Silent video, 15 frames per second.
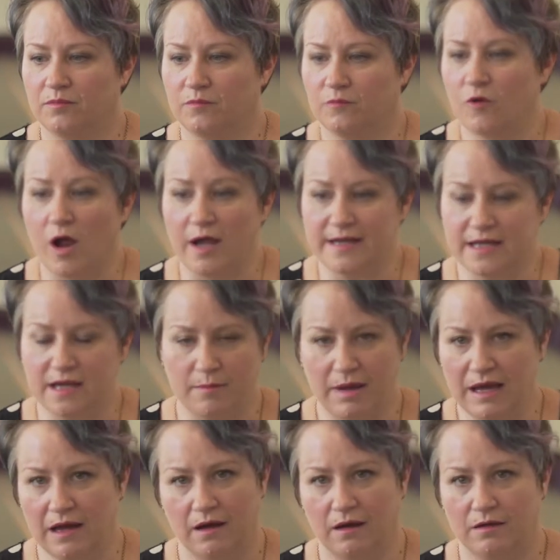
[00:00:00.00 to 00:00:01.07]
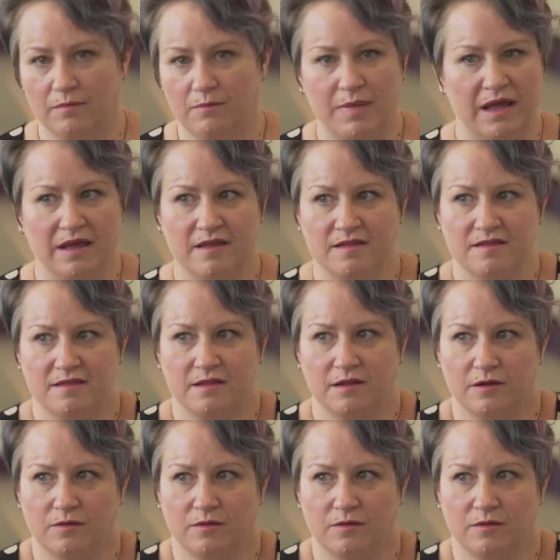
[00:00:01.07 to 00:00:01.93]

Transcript: writing about bears,